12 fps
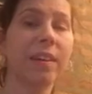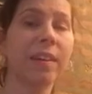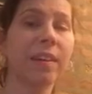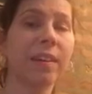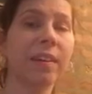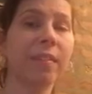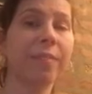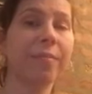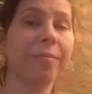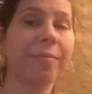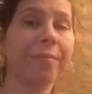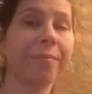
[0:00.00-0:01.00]

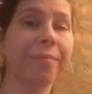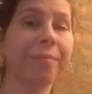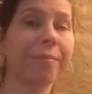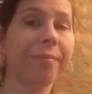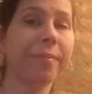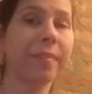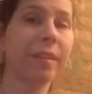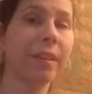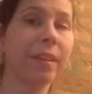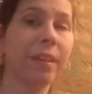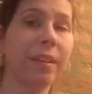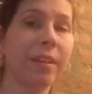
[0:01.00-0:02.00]
Nothing is said.